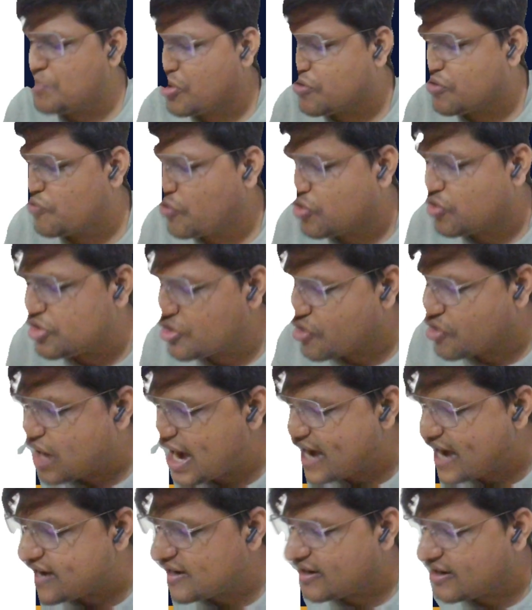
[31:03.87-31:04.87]
portfolio
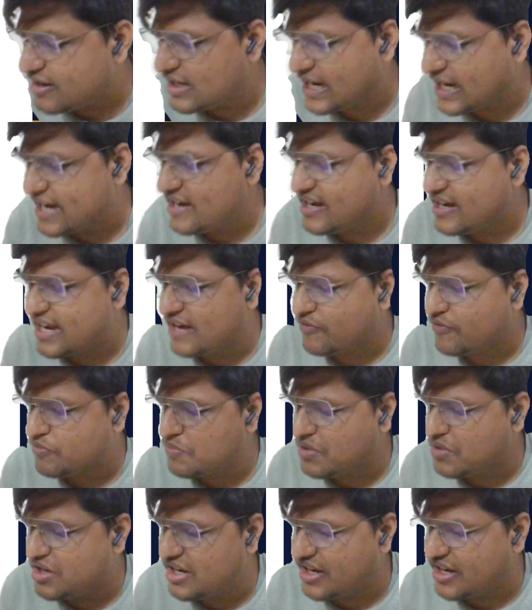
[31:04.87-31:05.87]
and then there
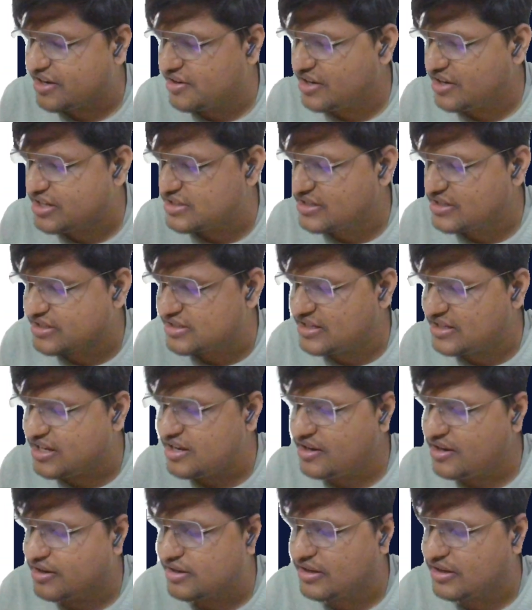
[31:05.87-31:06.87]
would be this is
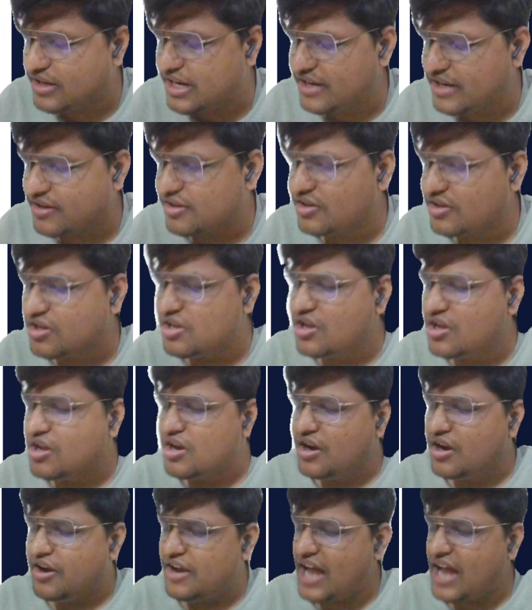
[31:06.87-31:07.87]
the data.
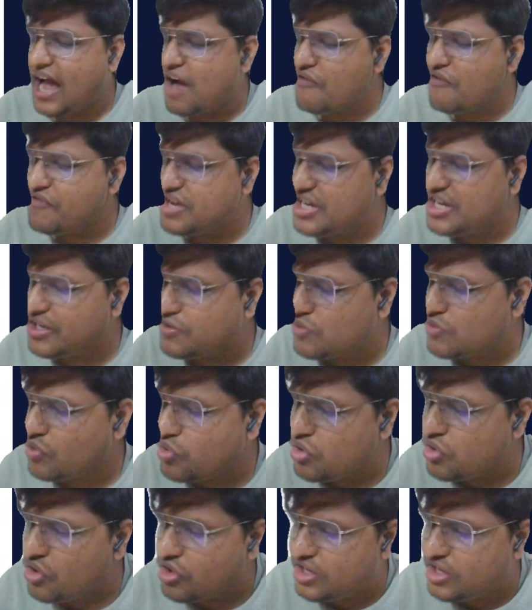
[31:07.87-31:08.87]
Now we need
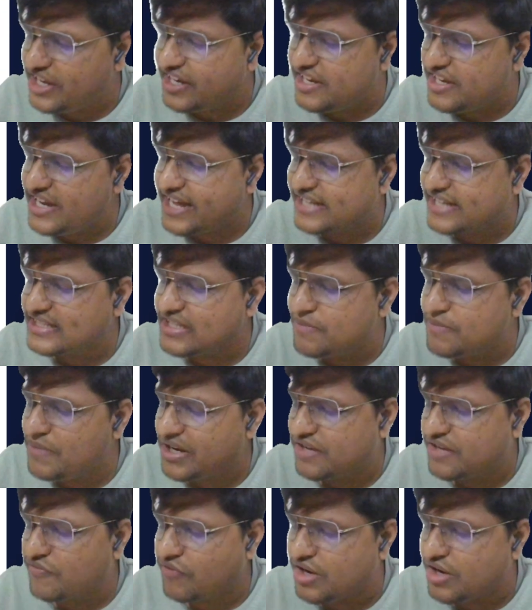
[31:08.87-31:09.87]
to read the
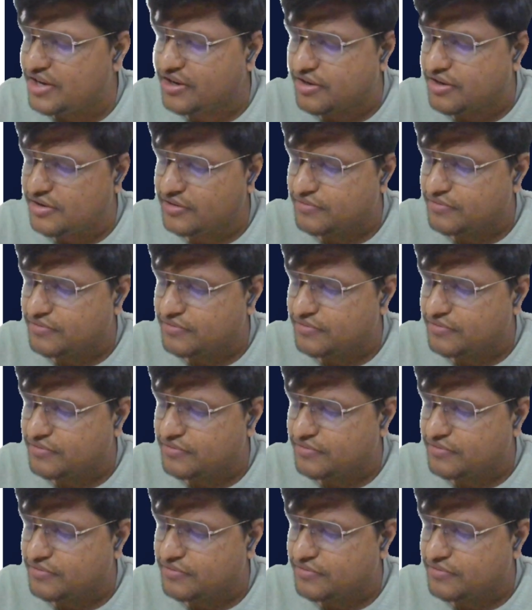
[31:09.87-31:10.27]
exhibit 1.